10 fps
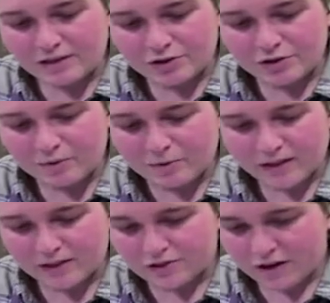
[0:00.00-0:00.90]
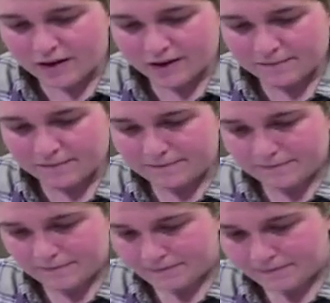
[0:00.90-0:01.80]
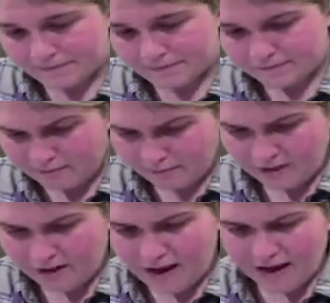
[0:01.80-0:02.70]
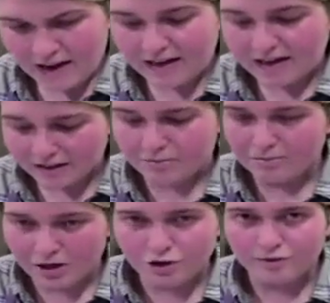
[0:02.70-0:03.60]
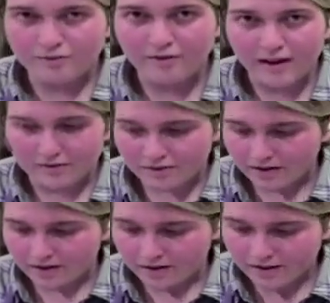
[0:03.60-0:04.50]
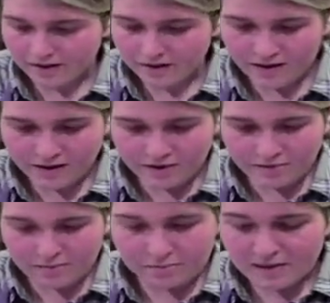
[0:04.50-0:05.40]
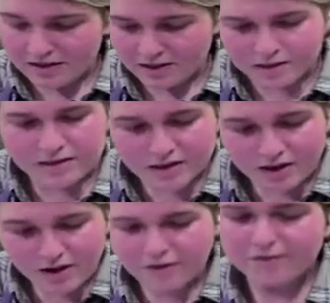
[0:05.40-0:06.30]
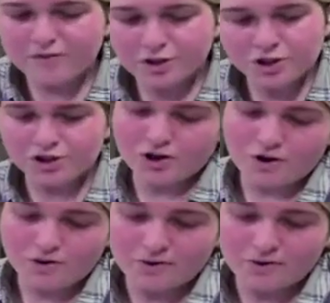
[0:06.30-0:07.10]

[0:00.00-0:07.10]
to do them quite dry and let the mushroom flavor be the star of the show.